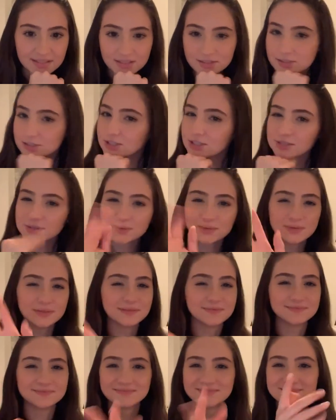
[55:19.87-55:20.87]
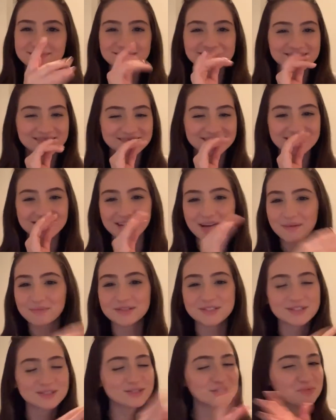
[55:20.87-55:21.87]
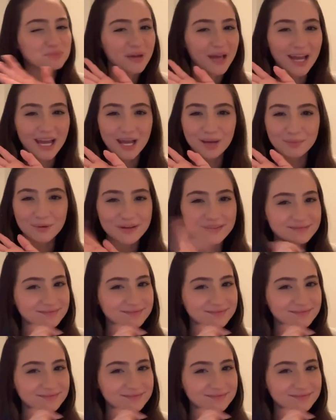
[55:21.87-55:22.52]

Soon. It's coming soon, babe.